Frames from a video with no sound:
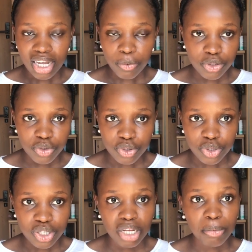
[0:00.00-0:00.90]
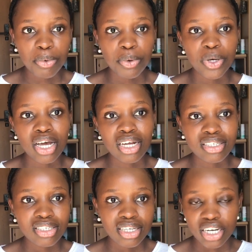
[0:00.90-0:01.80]
I want to study in
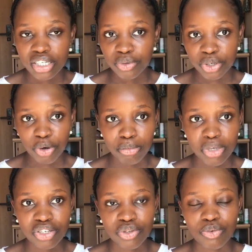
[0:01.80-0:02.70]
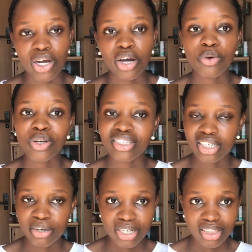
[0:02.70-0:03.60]
Poland, can you recommend school? I always
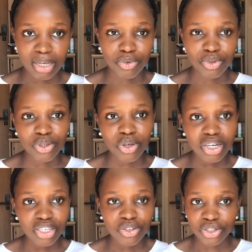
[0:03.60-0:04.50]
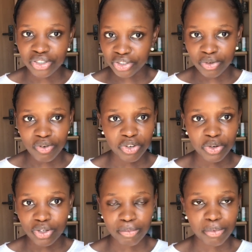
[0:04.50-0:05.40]
direct them to study dot gov
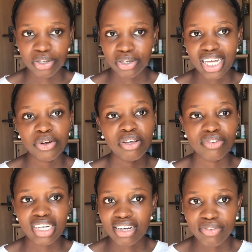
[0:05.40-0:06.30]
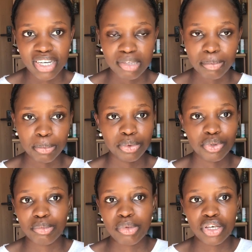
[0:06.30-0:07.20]
dot p l. I don't even advise people
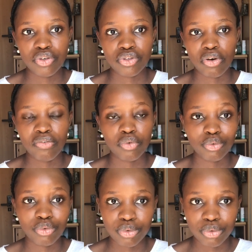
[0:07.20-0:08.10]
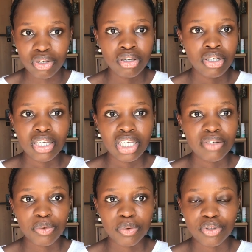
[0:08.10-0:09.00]
to make use of Google
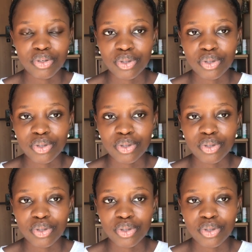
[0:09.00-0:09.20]
if they want to